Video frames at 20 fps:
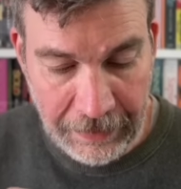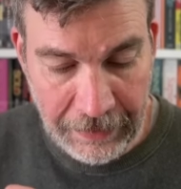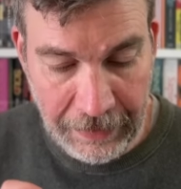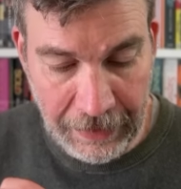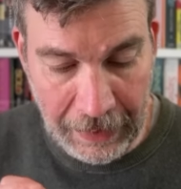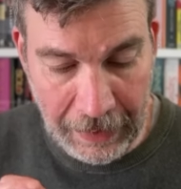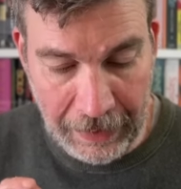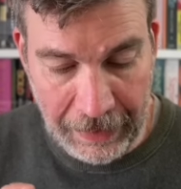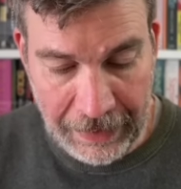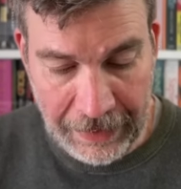
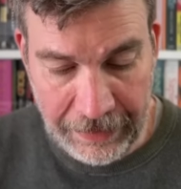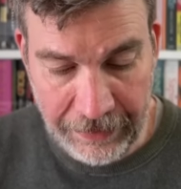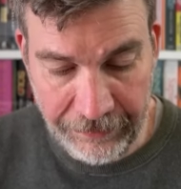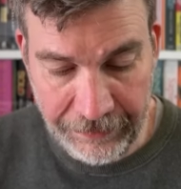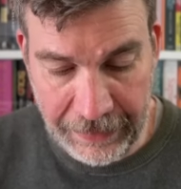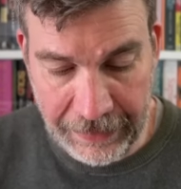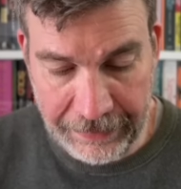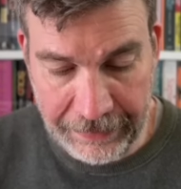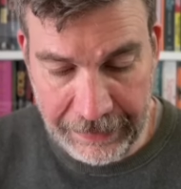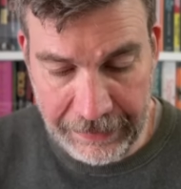Ahead of
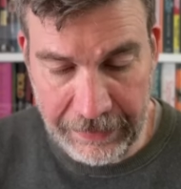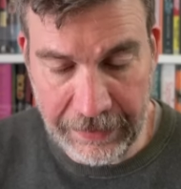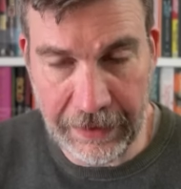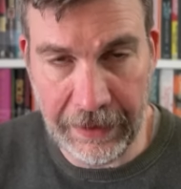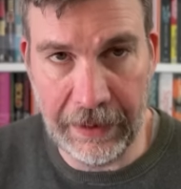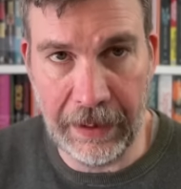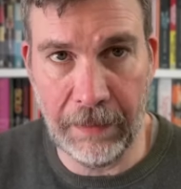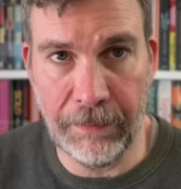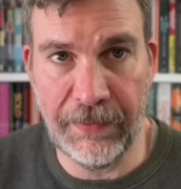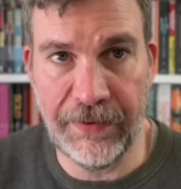that then,
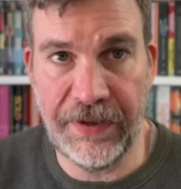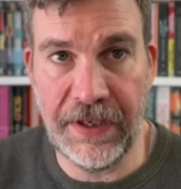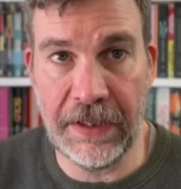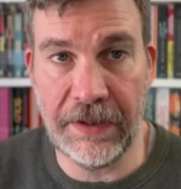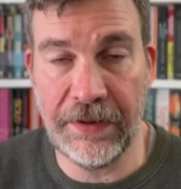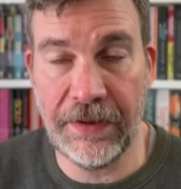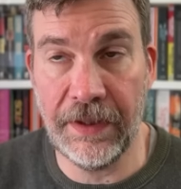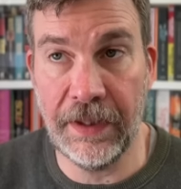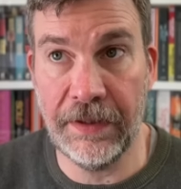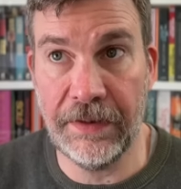at number
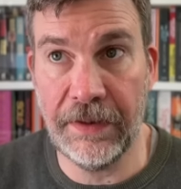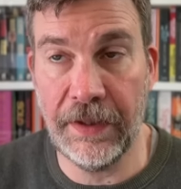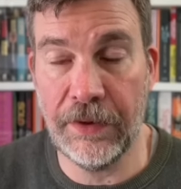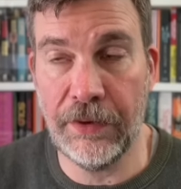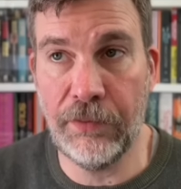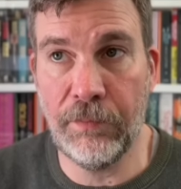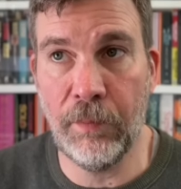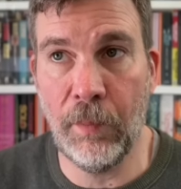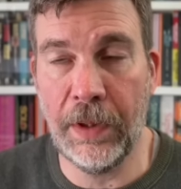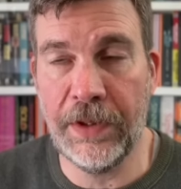six,
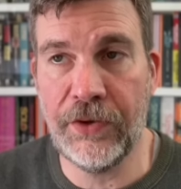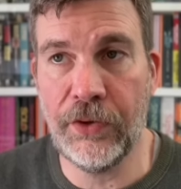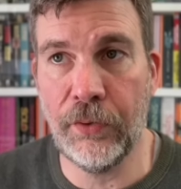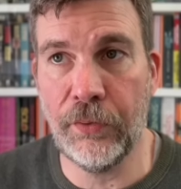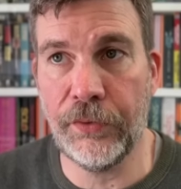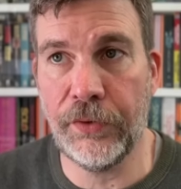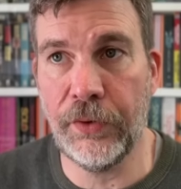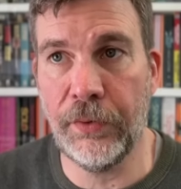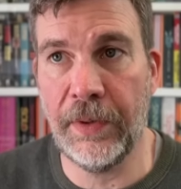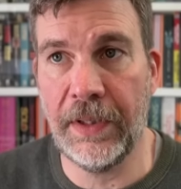the one
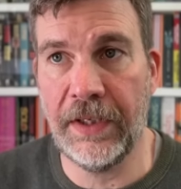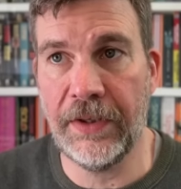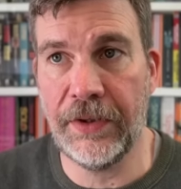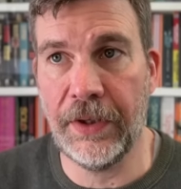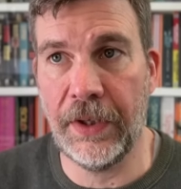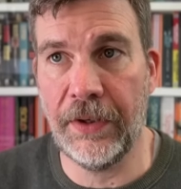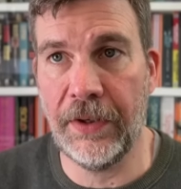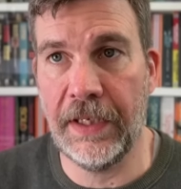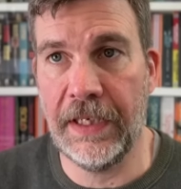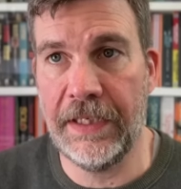short story that's
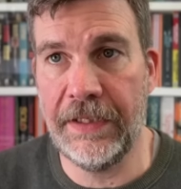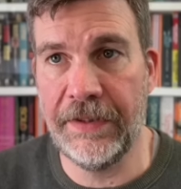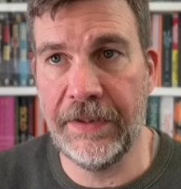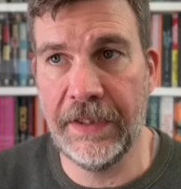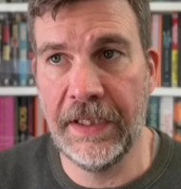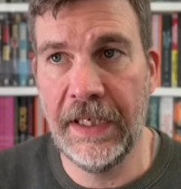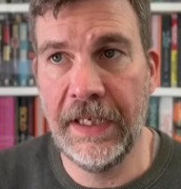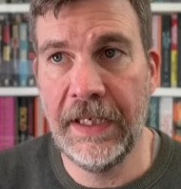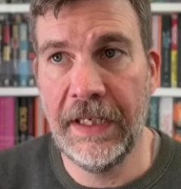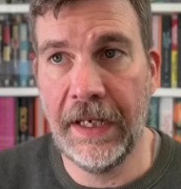on the list.
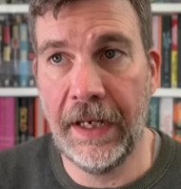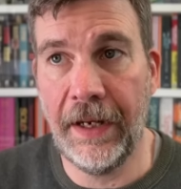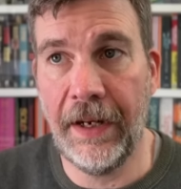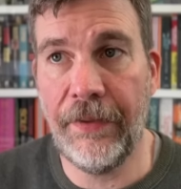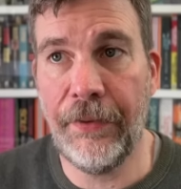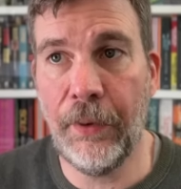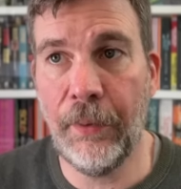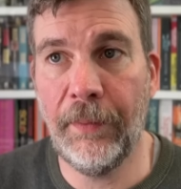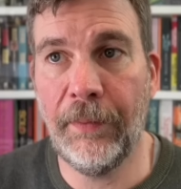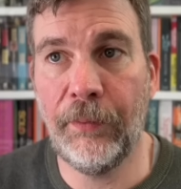And I
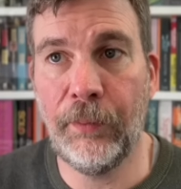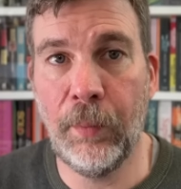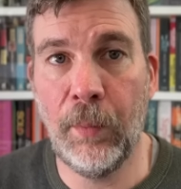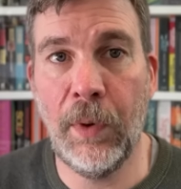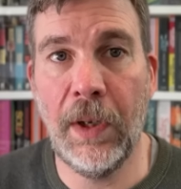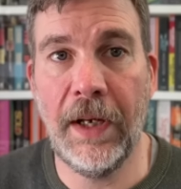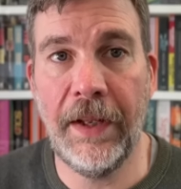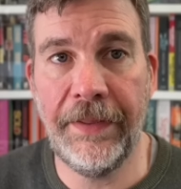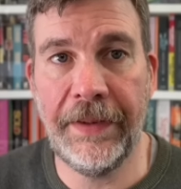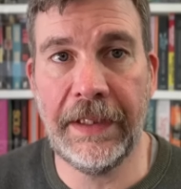thought it was
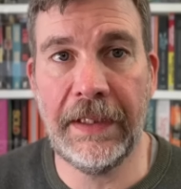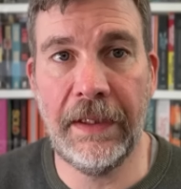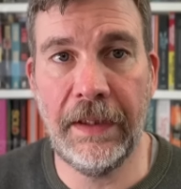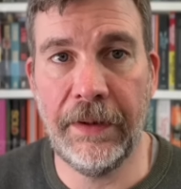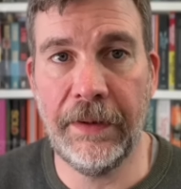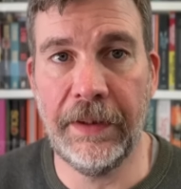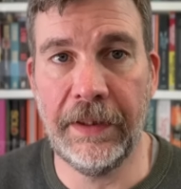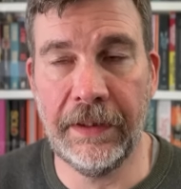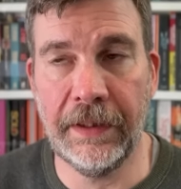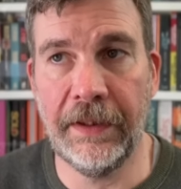worth
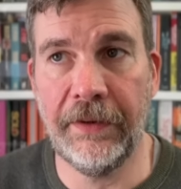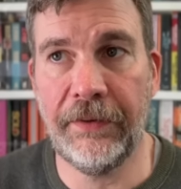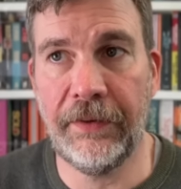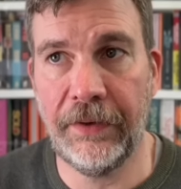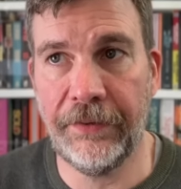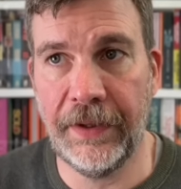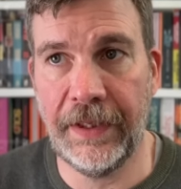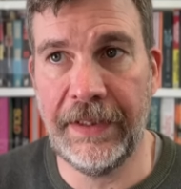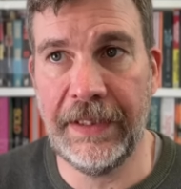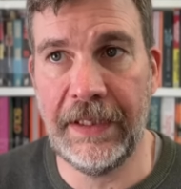including this
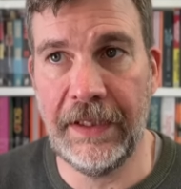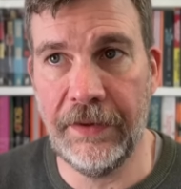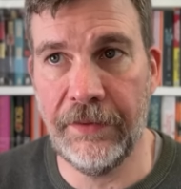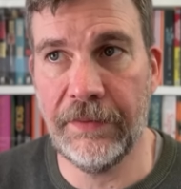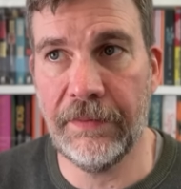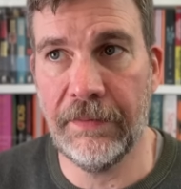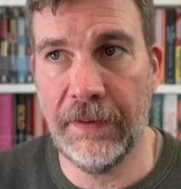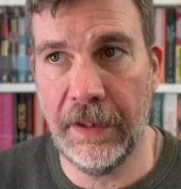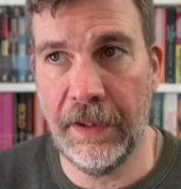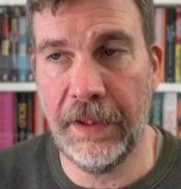because I think
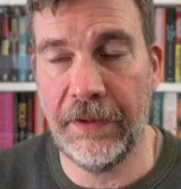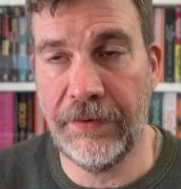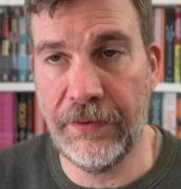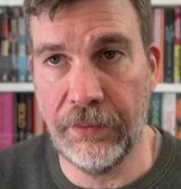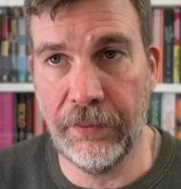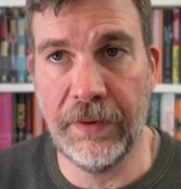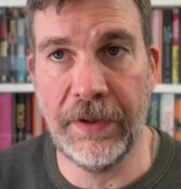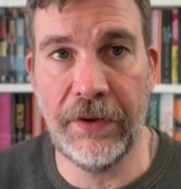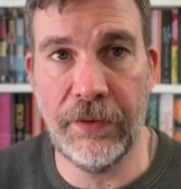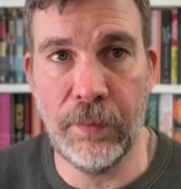it's a
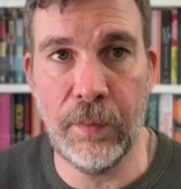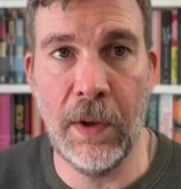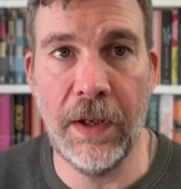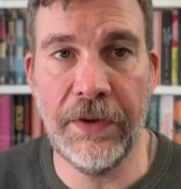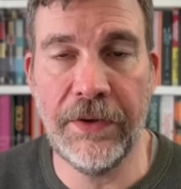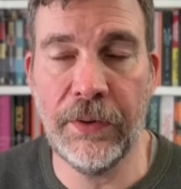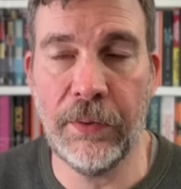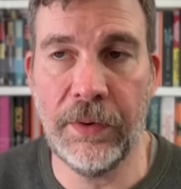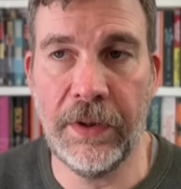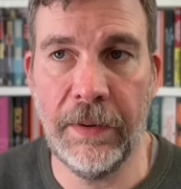story that's
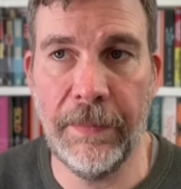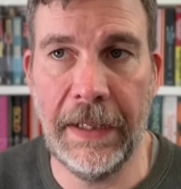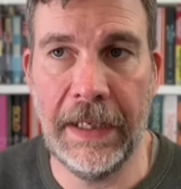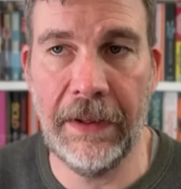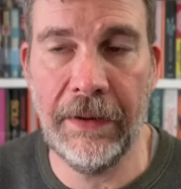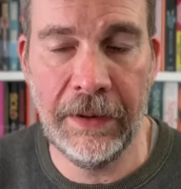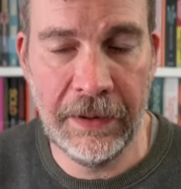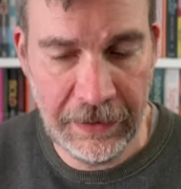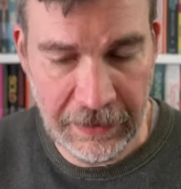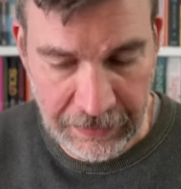worth talking
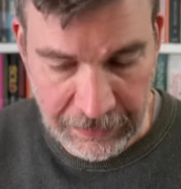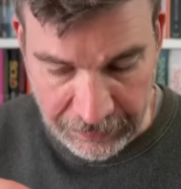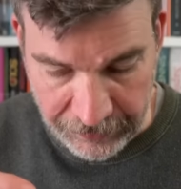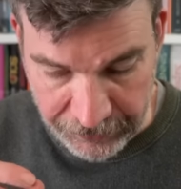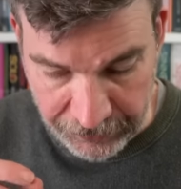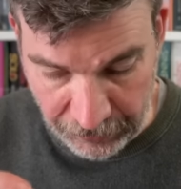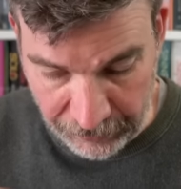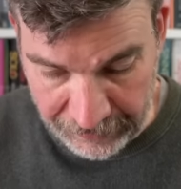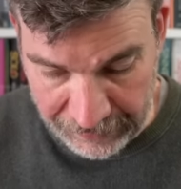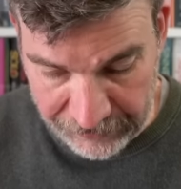about.
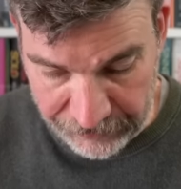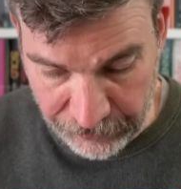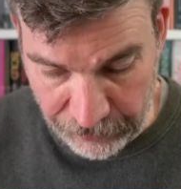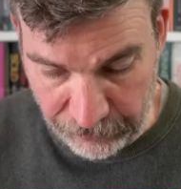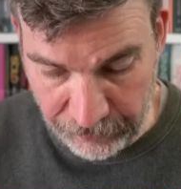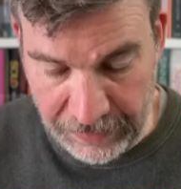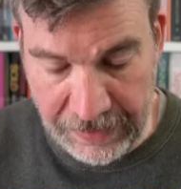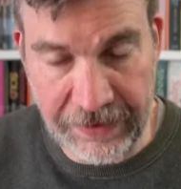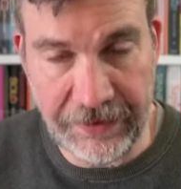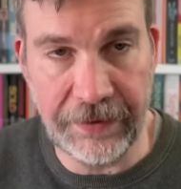So that
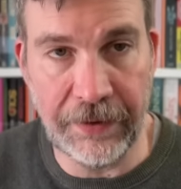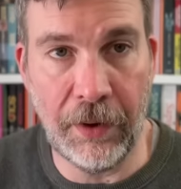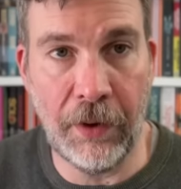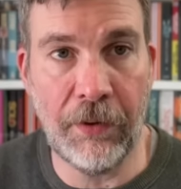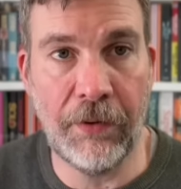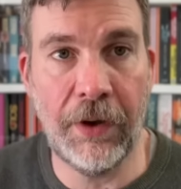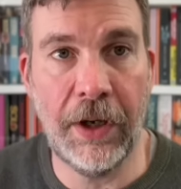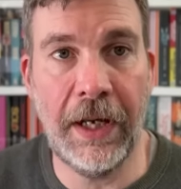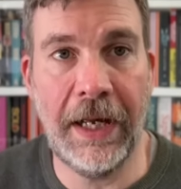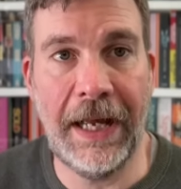story is The
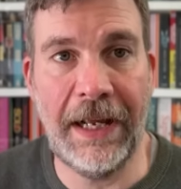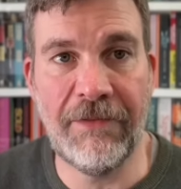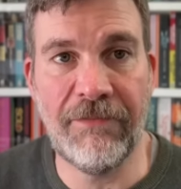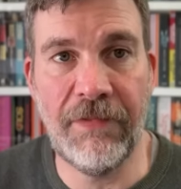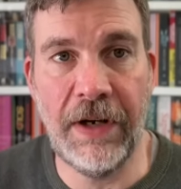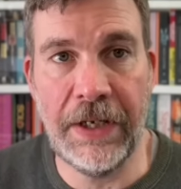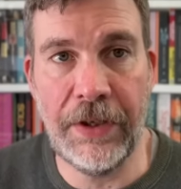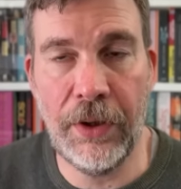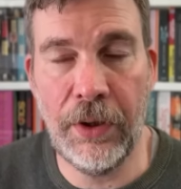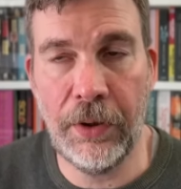Horror at
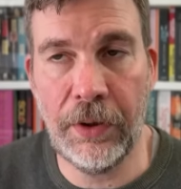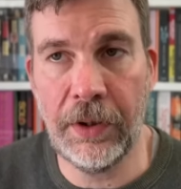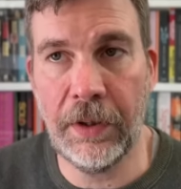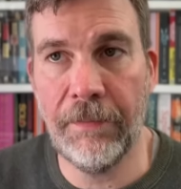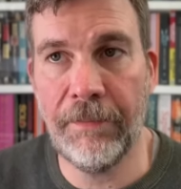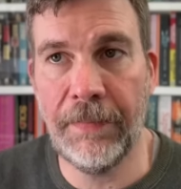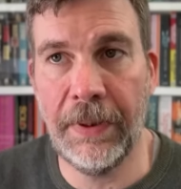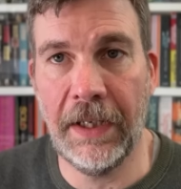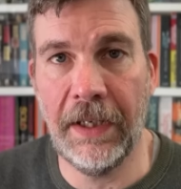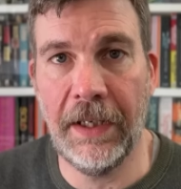Red Hook
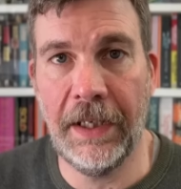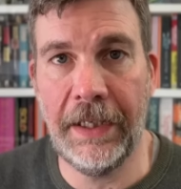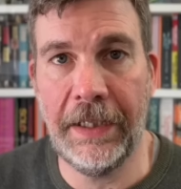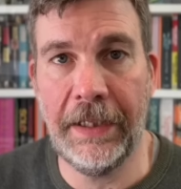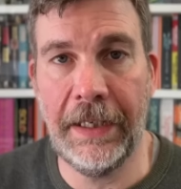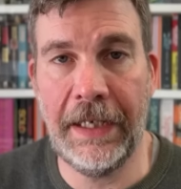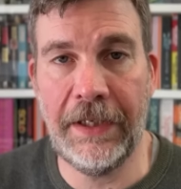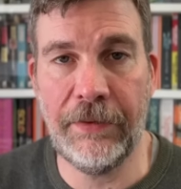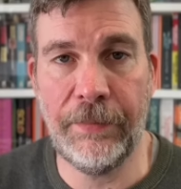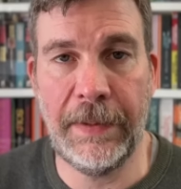by
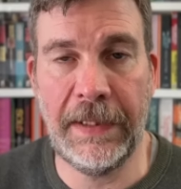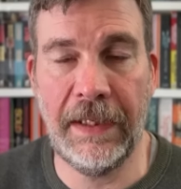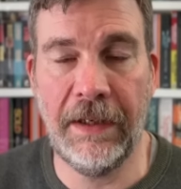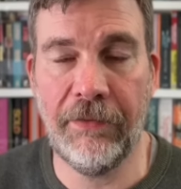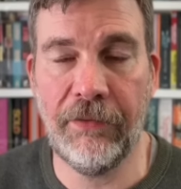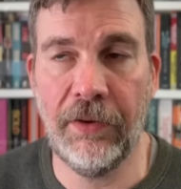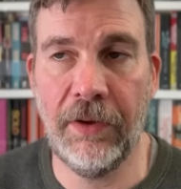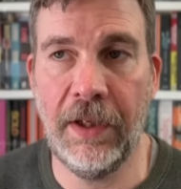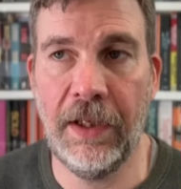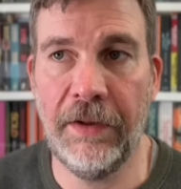H.P.
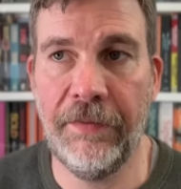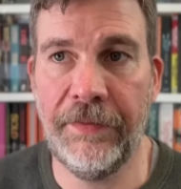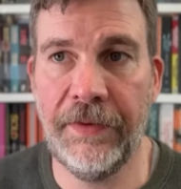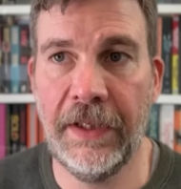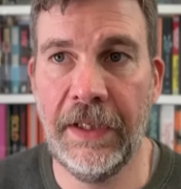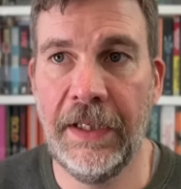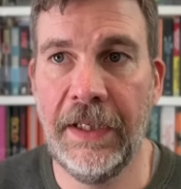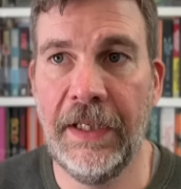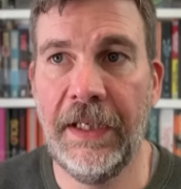Lovecraft.